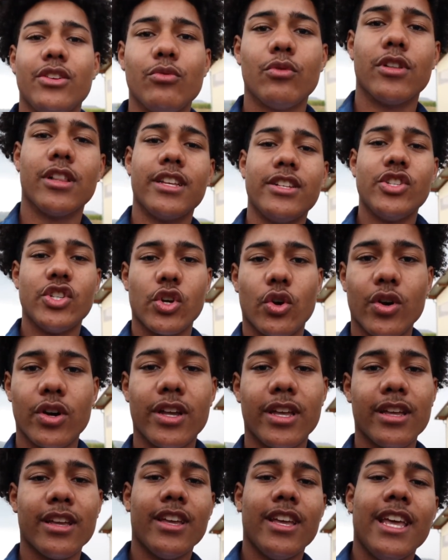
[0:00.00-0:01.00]
you will
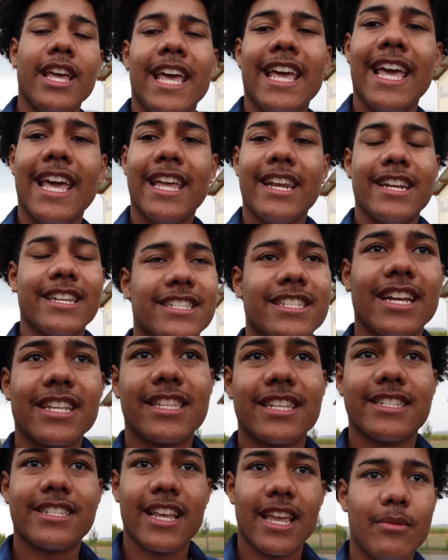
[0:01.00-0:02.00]
enjoy, and it's
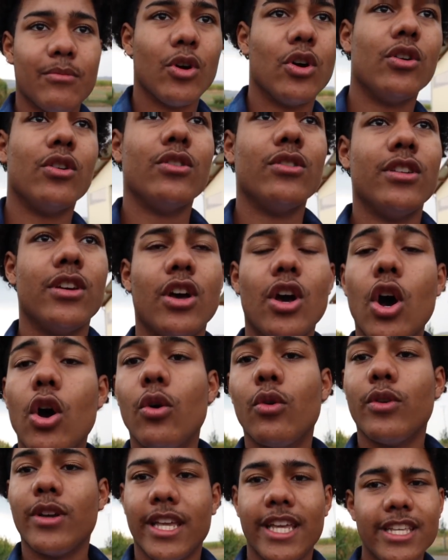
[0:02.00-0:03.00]
not the same old,
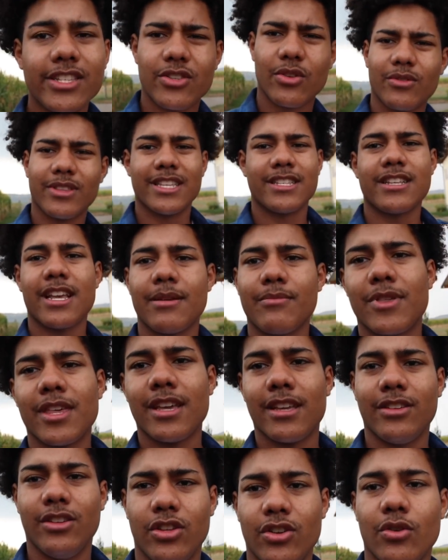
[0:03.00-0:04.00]
oh, he's doing the same
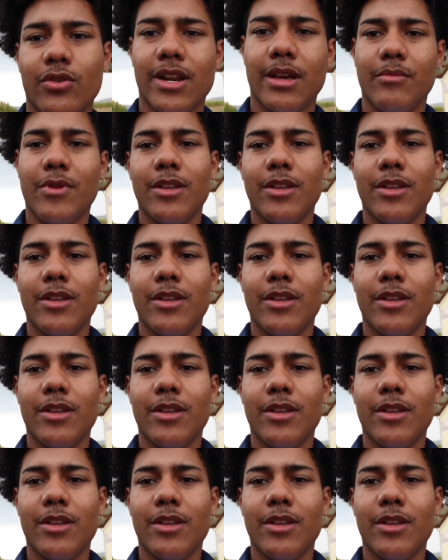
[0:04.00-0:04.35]
thing, you know what I